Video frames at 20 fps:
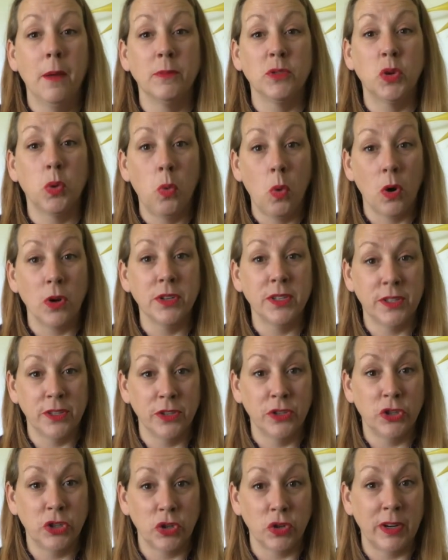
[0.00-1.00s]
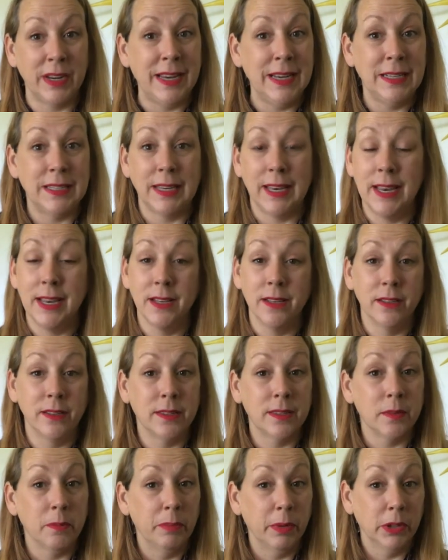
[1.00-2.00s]
towards the street
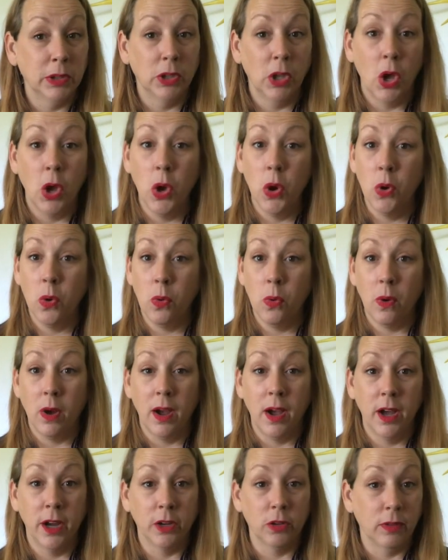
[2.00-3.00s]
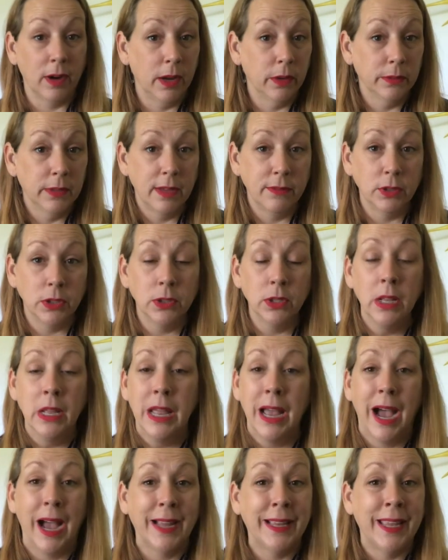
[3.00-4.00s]
is below ground level,
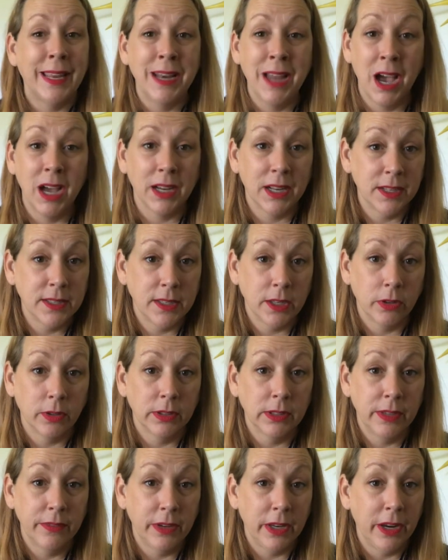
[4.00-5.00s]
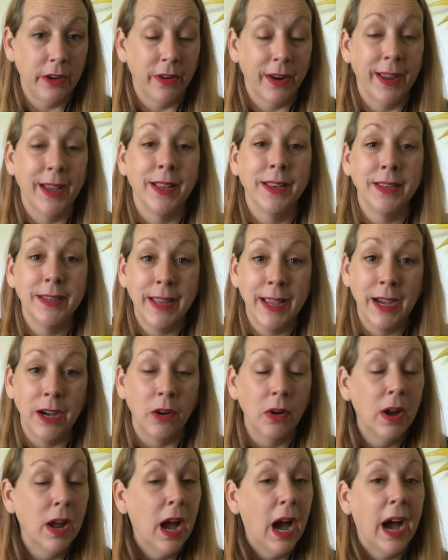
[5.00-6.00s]
I cannot consider it living area.
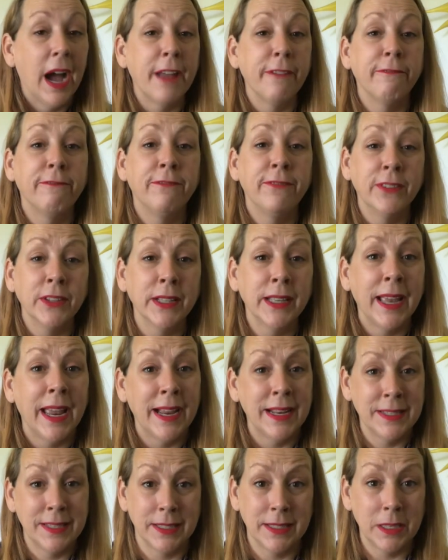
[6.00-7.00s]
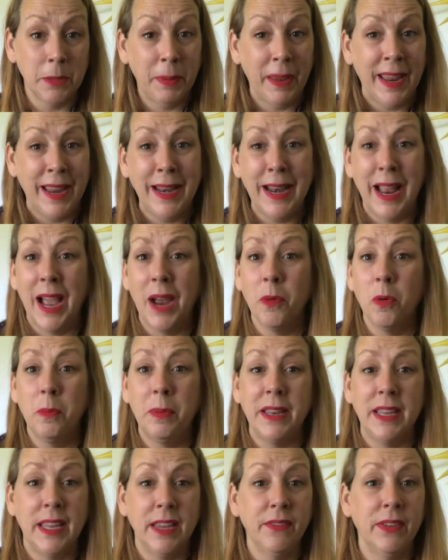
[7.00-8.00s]
Now, I fully anticipate I will
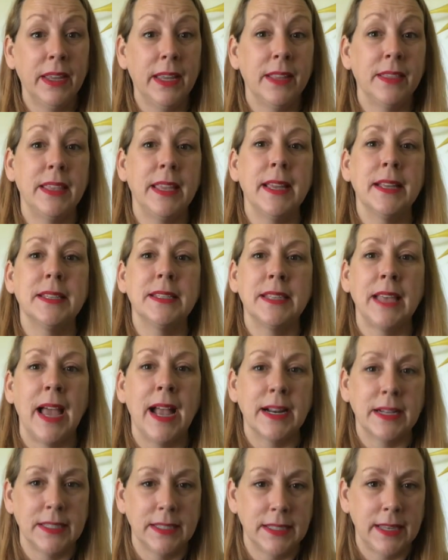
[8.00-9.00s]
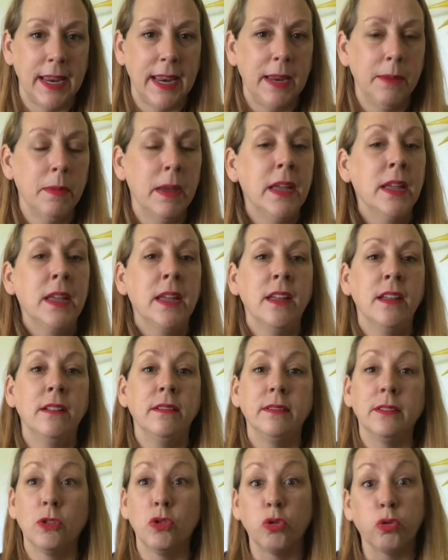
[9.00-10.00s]
be giving it the exact same
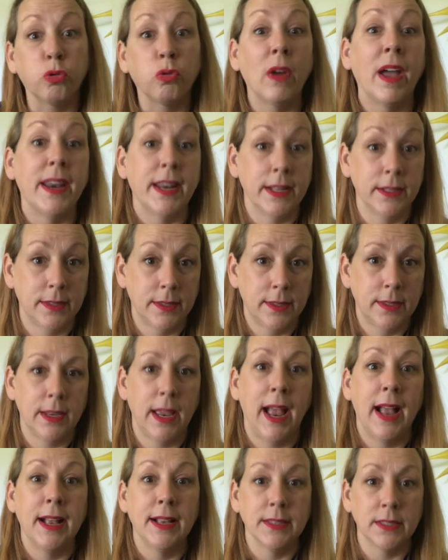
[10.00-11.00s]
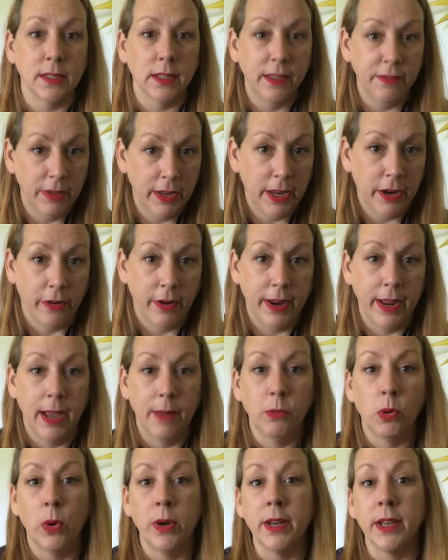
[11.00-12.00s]
credits as living area.
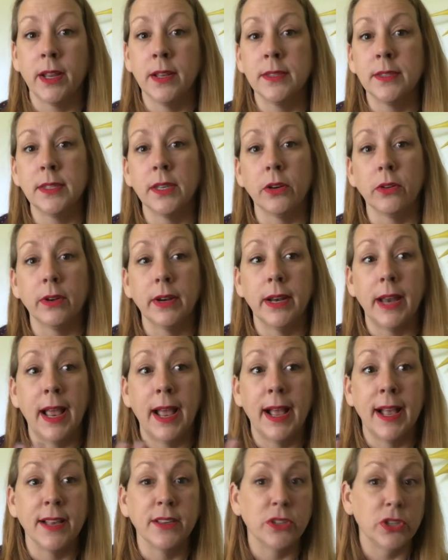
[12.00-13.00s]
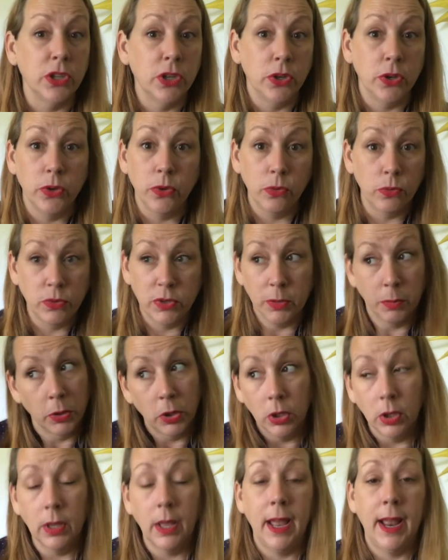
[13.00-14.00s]
I'm going to consider it as
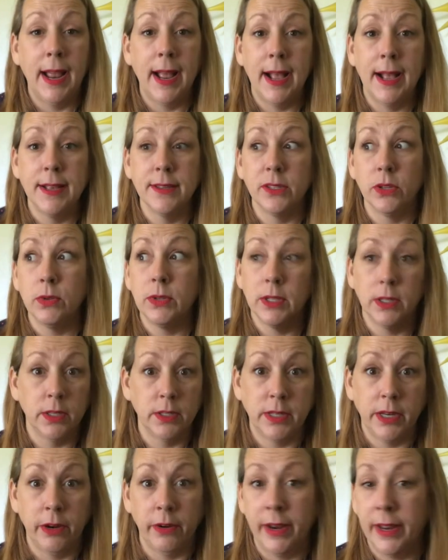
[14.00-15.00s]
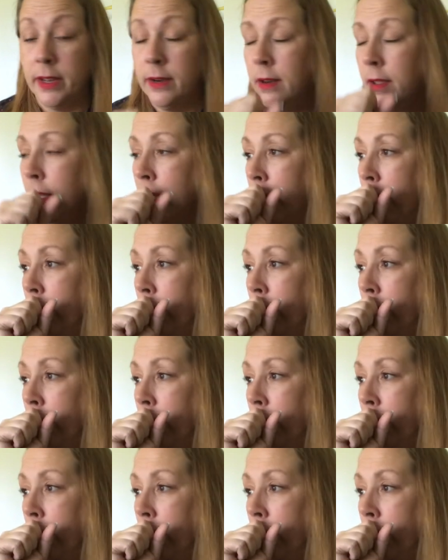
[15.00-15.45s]
usable, as utilitarian.